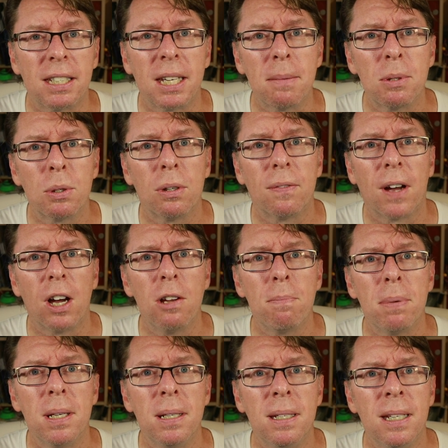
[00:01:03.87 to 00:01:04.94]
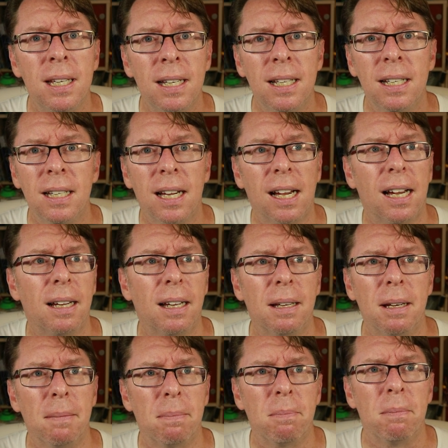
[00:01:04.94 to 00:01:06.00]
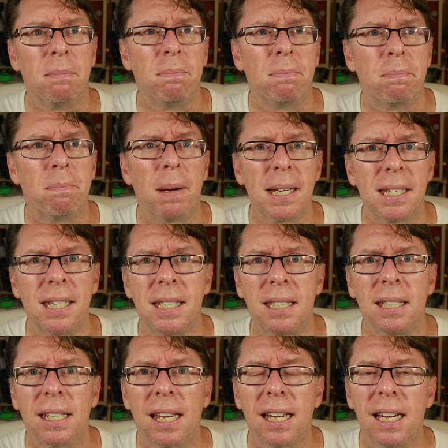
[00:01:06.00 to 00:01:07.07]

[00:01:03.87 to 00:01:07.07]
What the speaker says: Some sort of open-based